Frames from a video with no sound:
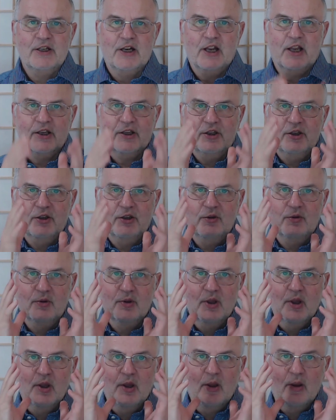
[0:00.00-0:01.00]
Like you
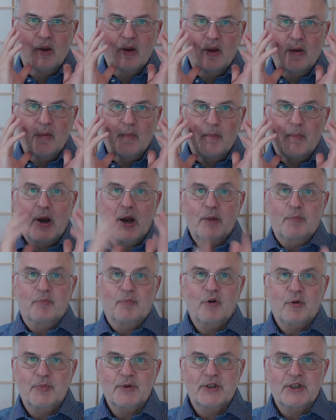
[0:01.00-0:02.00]
buy a
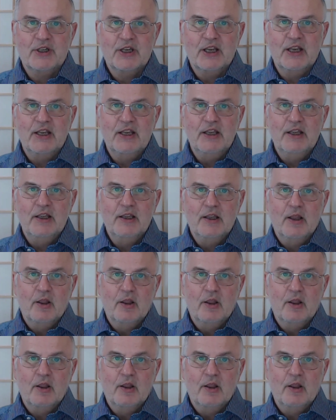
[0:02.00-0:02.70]
property,